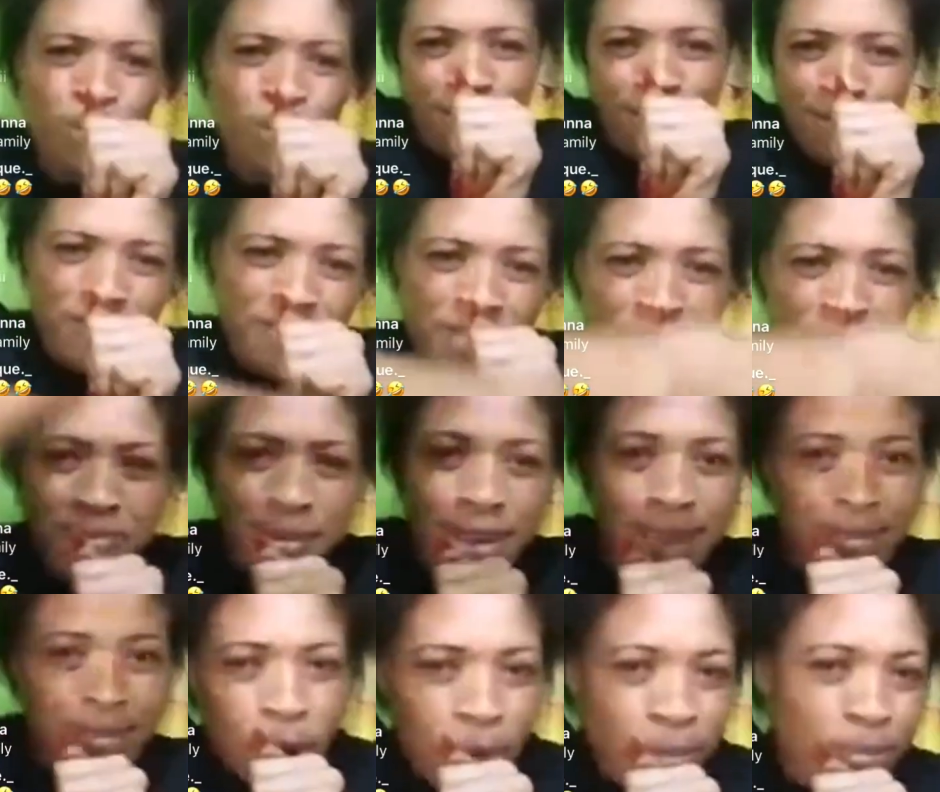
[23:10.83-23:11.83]

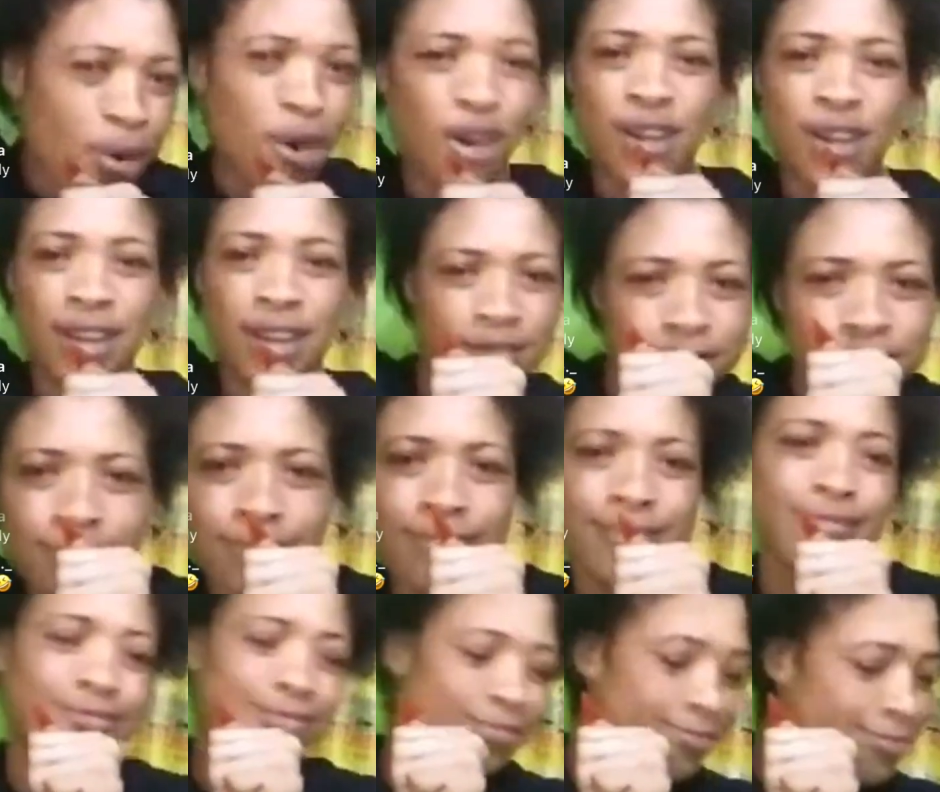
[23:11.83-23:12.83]
If me
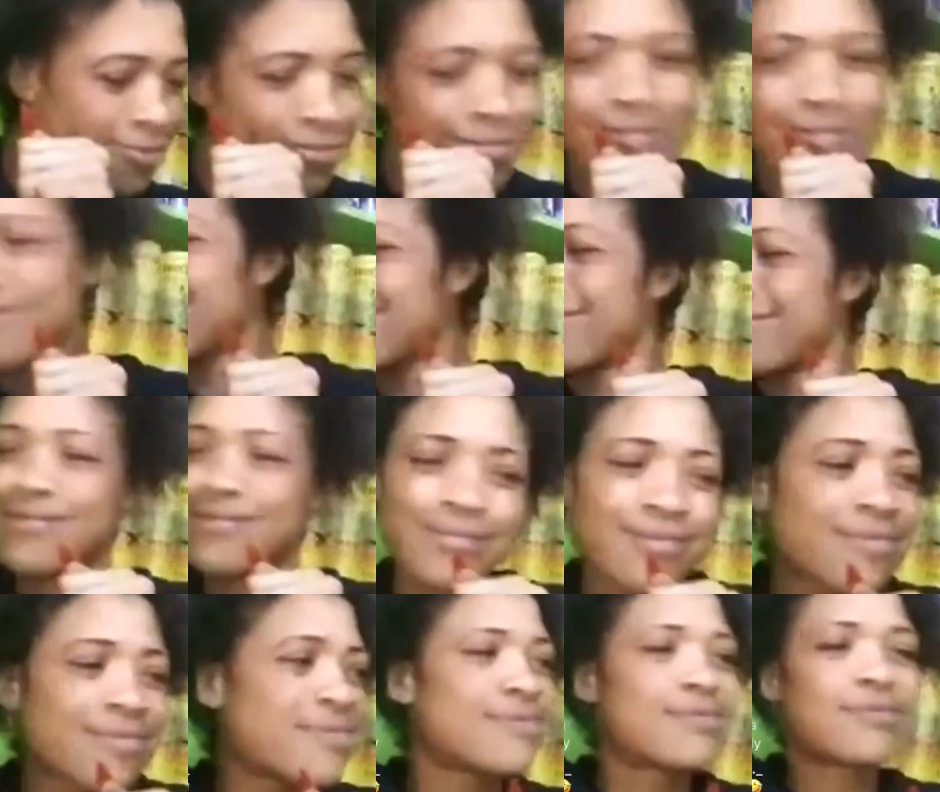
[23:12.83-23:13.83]
never was,
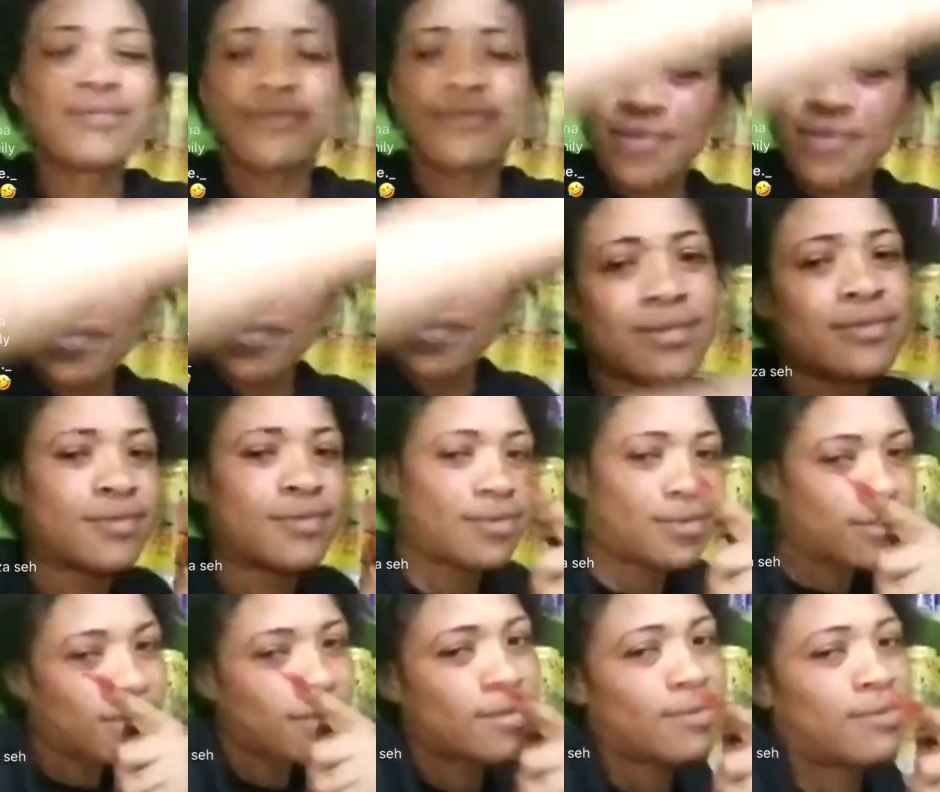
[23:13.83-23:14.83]
every
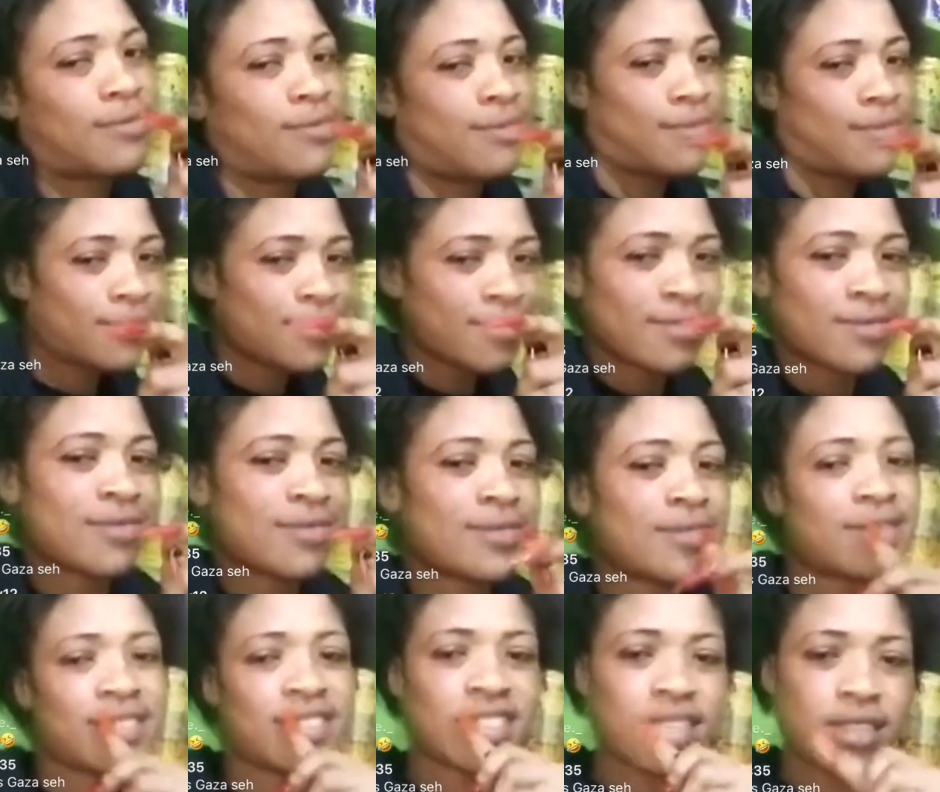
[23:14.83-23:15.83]
artist would afraid
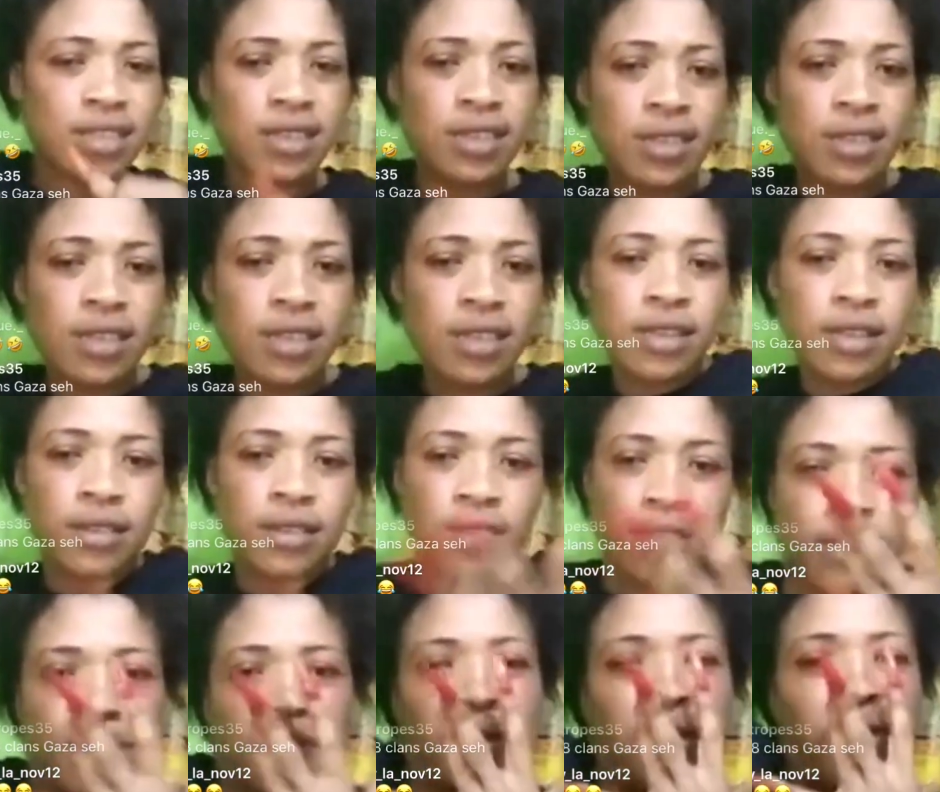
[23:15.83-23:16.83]
of us. Before
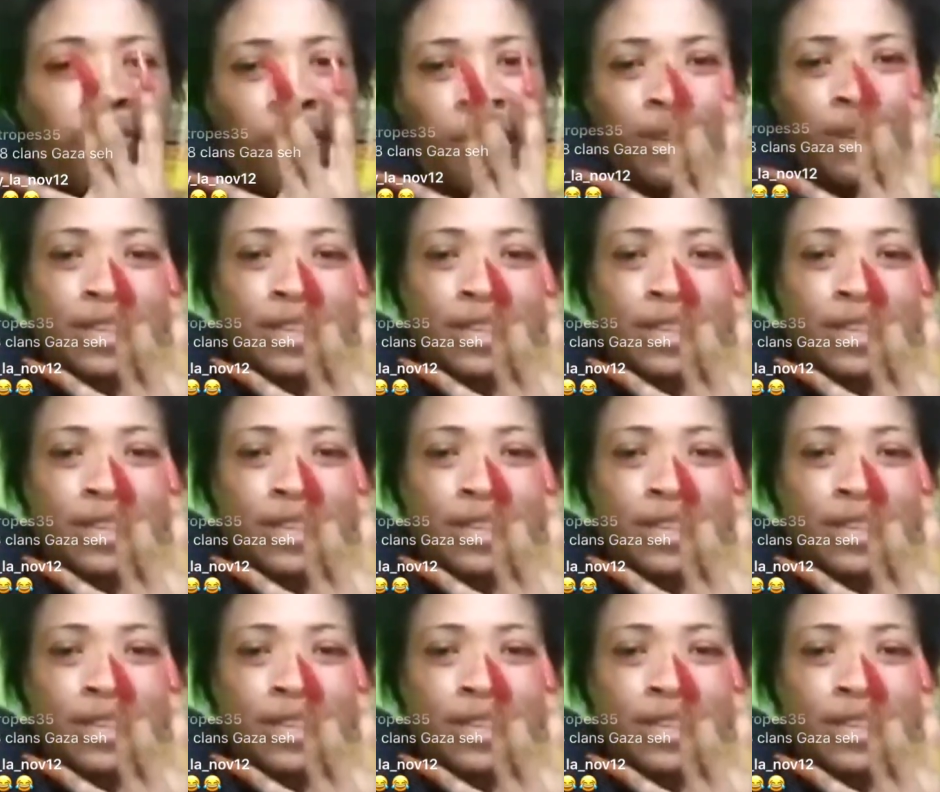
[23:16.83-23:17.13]
his family.